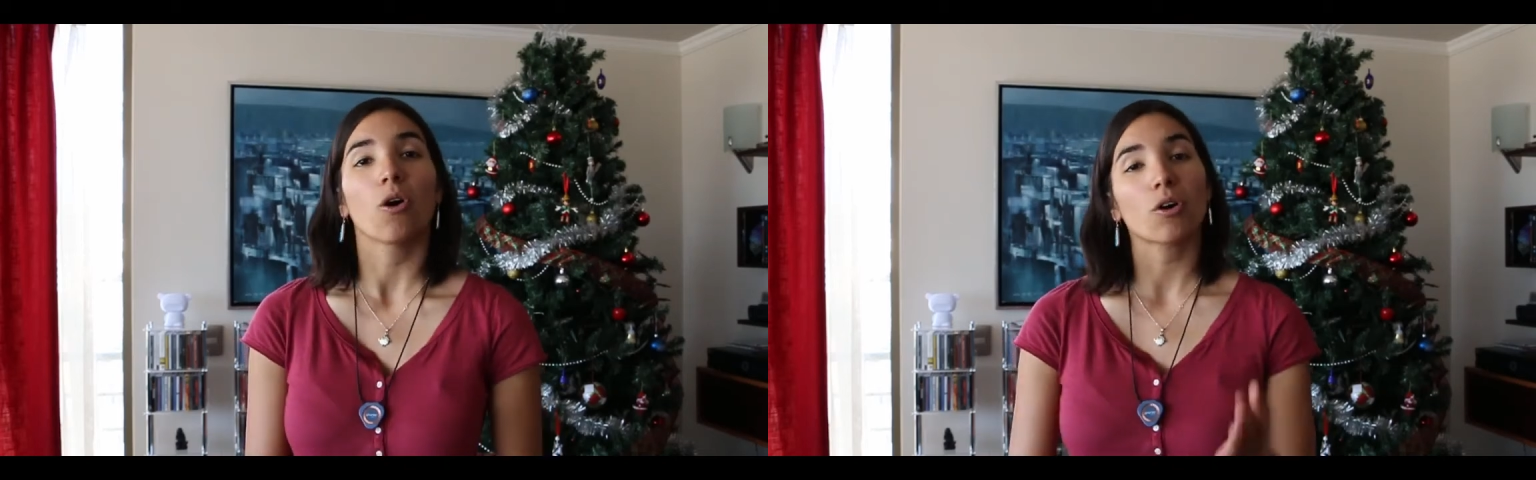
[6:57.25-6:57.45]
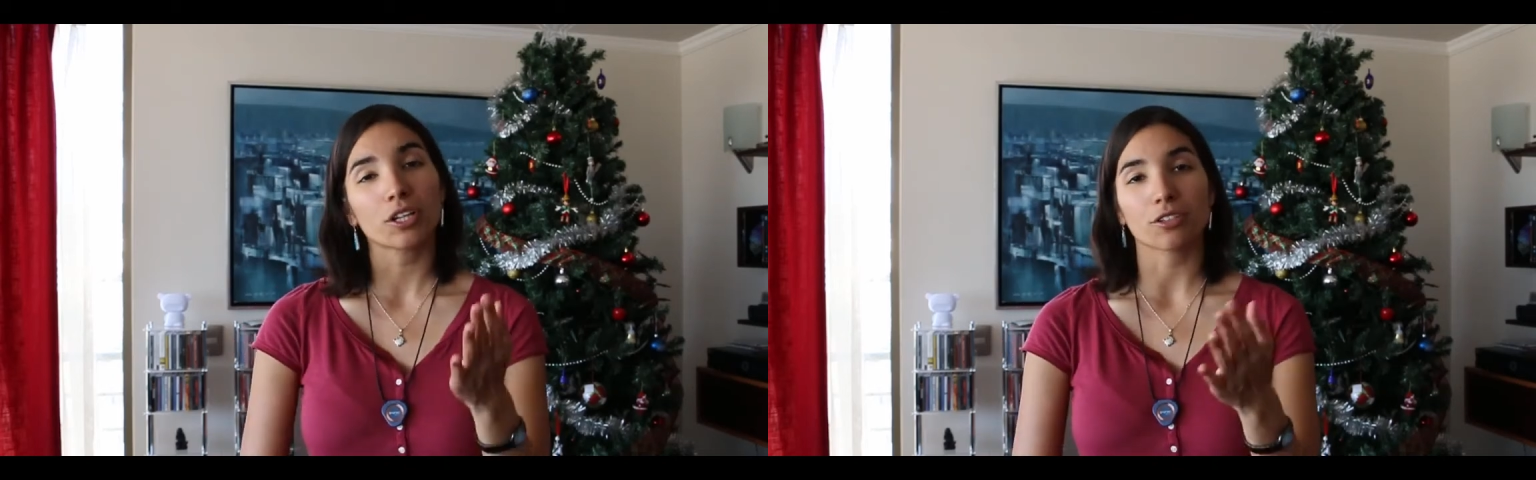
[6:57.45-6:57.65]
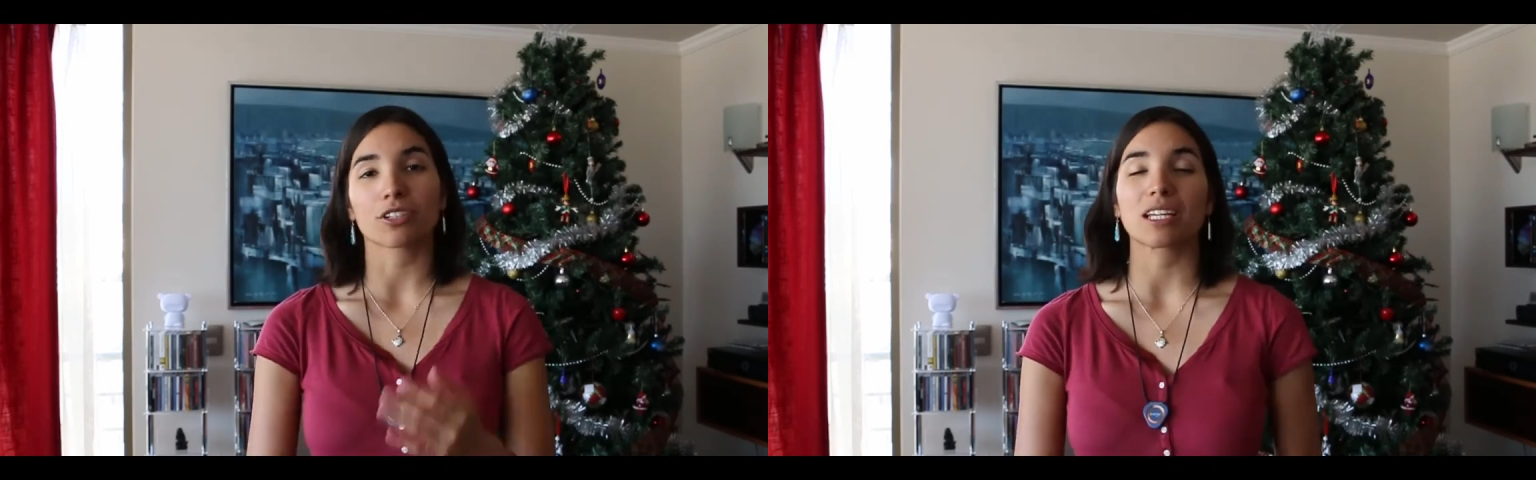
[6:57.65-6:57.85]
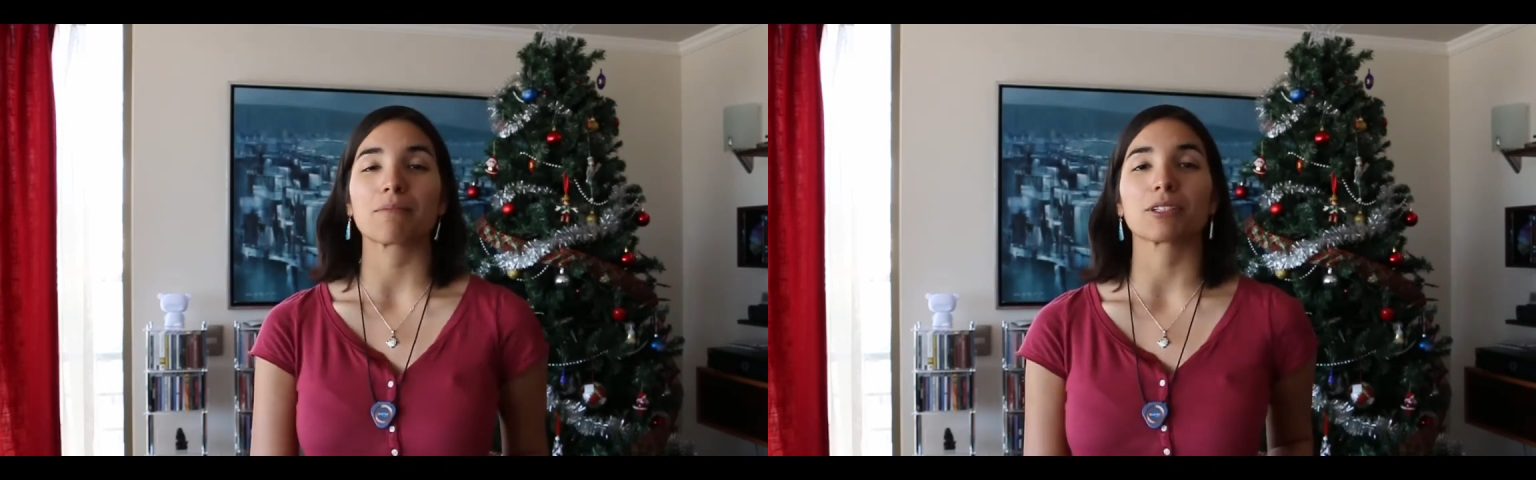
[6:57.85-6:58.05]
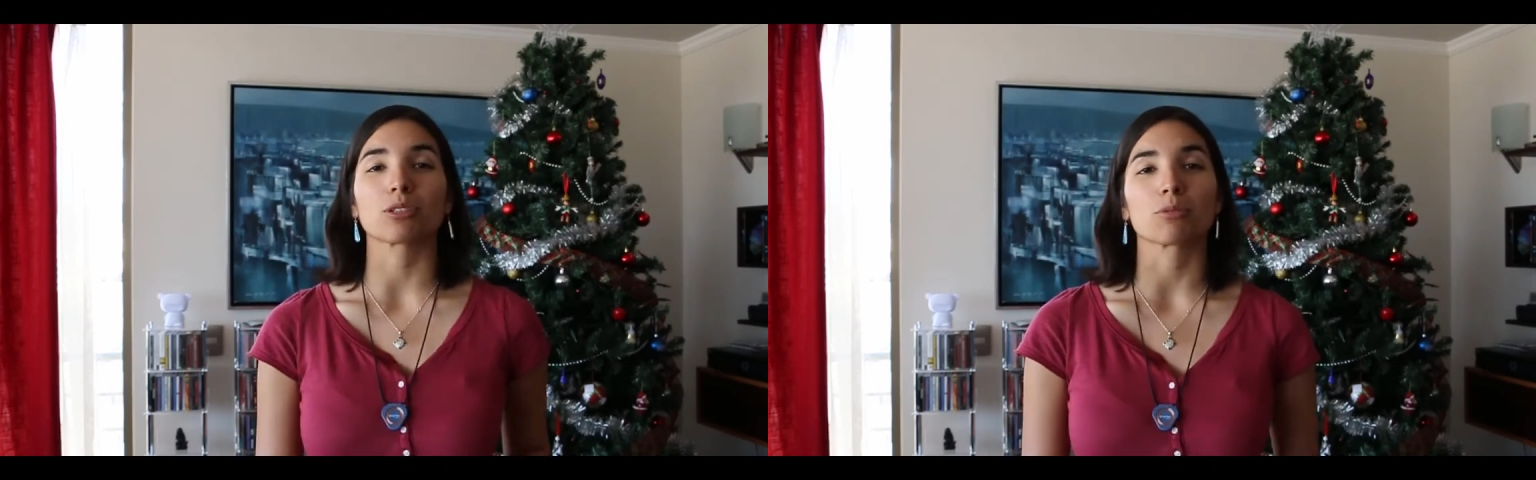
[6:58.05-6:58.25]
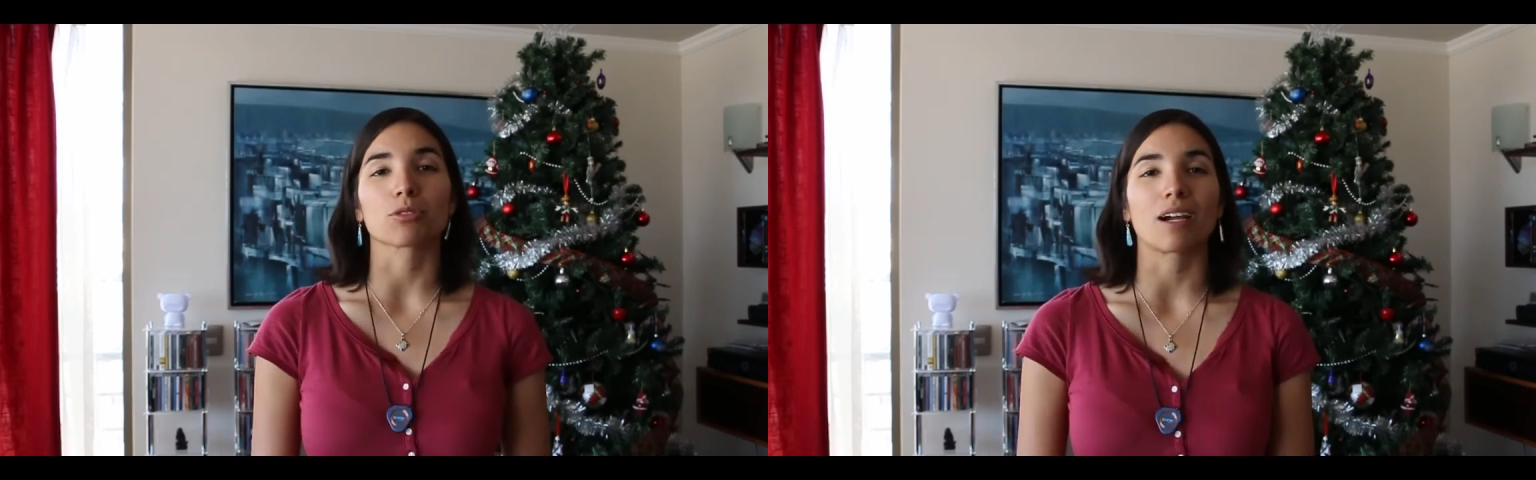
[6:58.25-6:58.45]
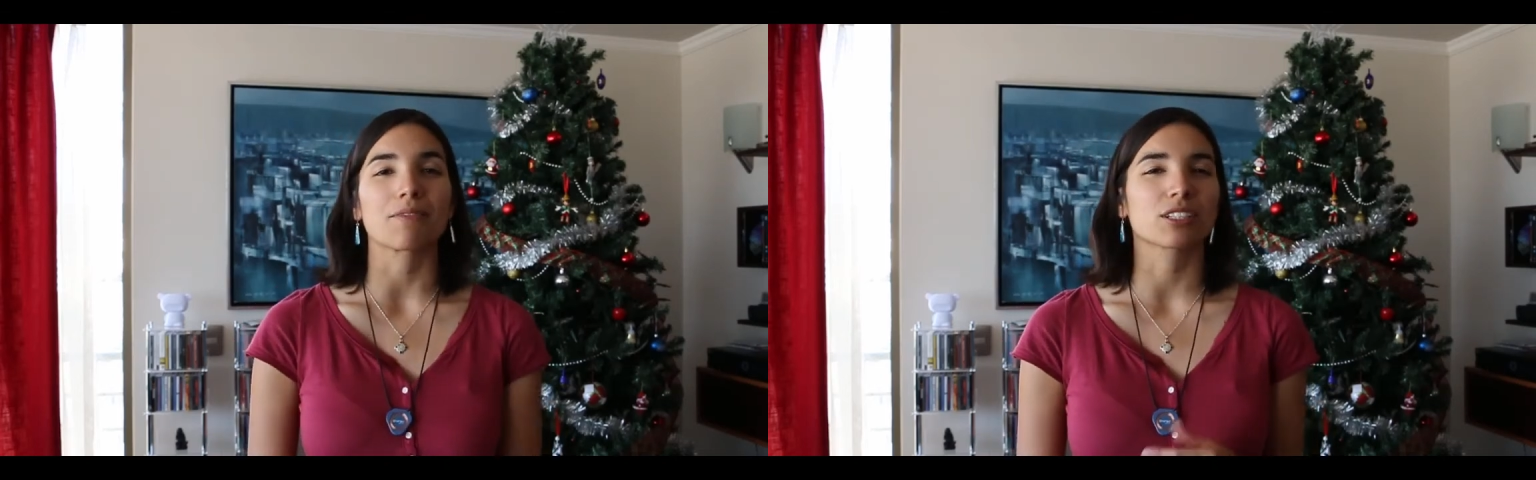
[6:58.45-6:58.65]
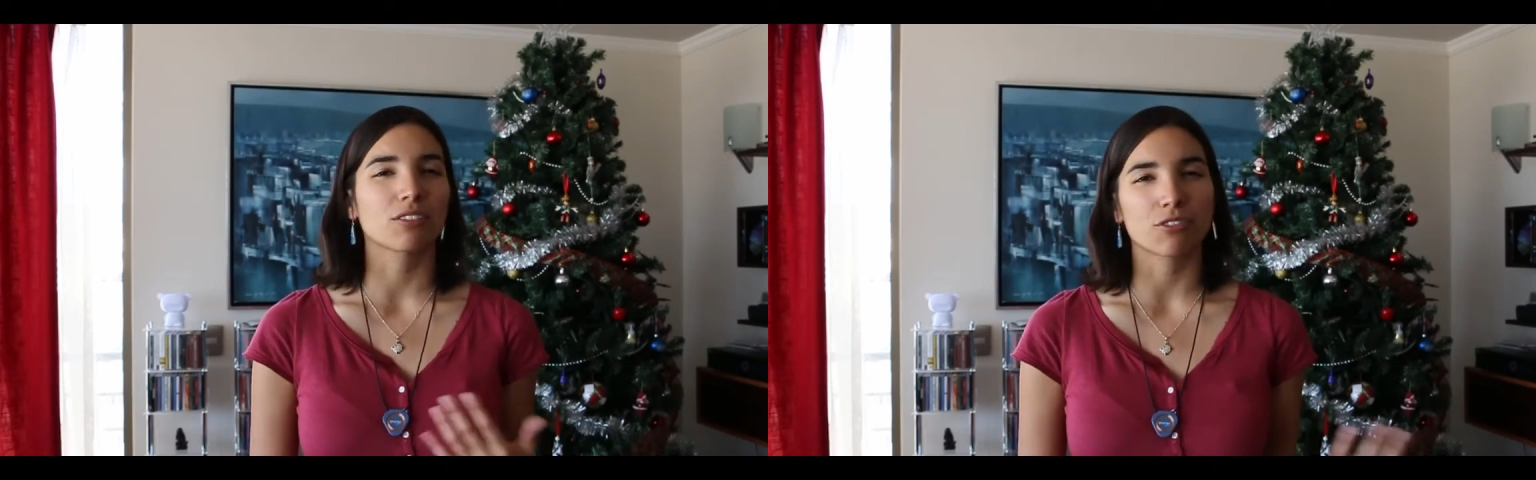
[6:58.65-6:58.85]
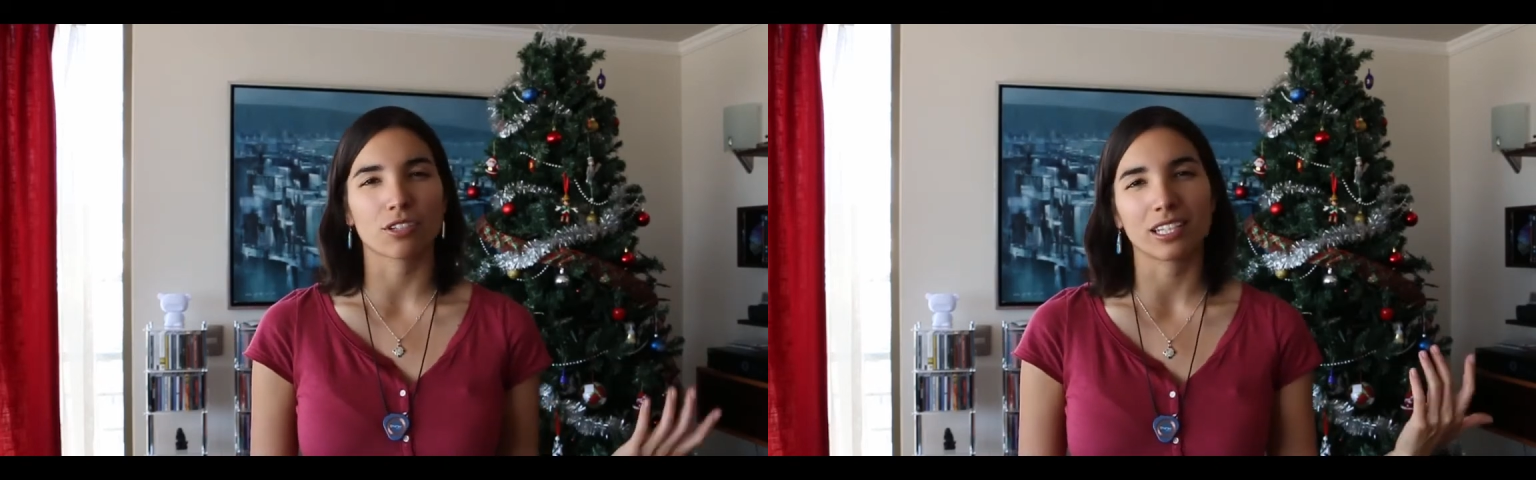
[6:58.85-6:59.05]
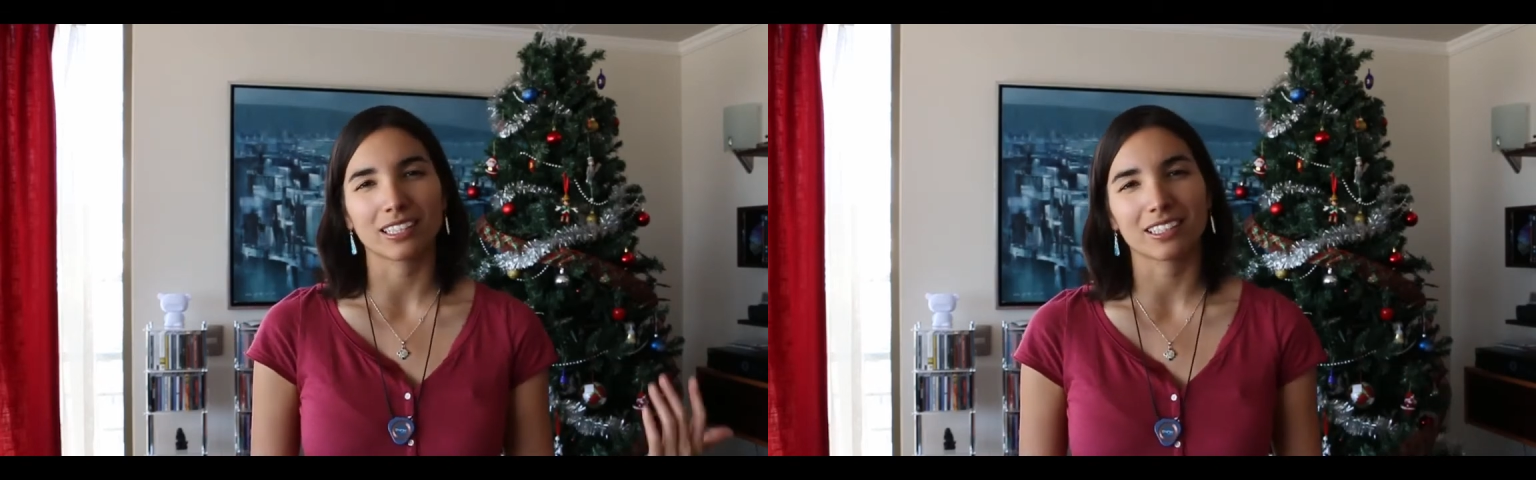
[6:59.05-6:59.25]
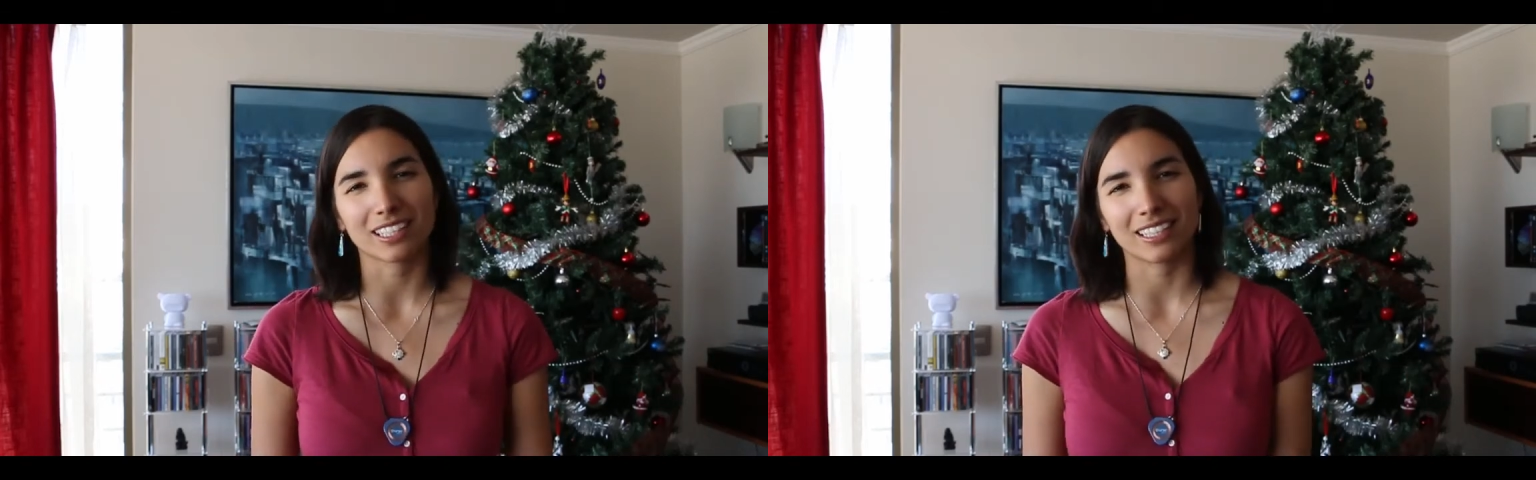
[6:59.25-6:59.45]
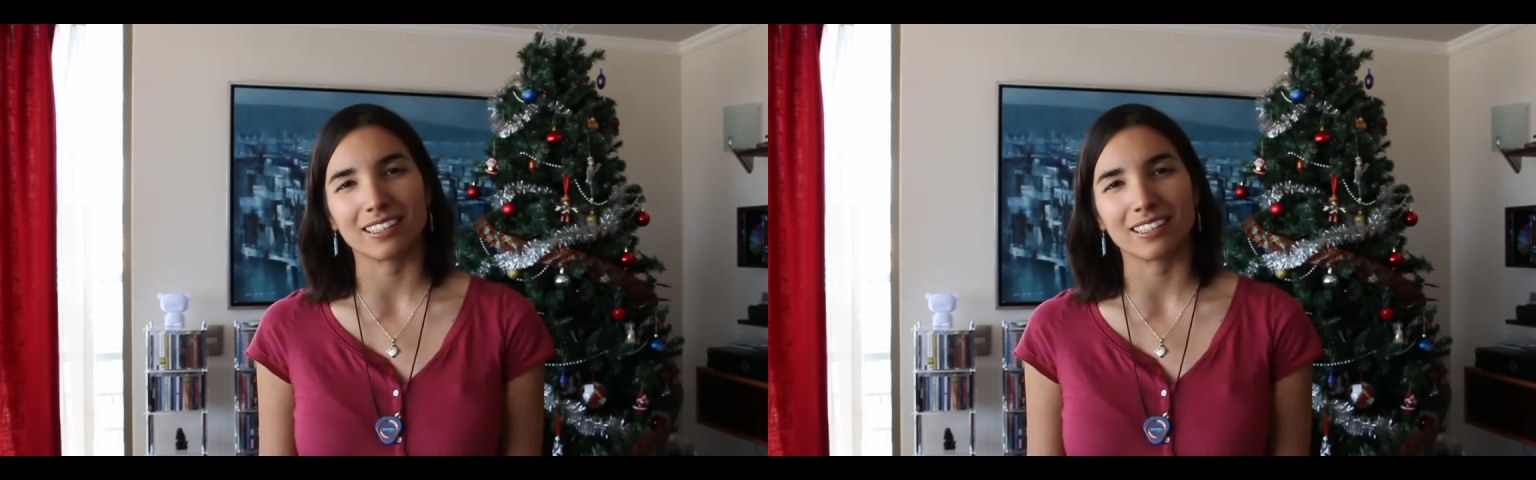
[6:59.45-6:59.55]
or your email subscribers if you think they,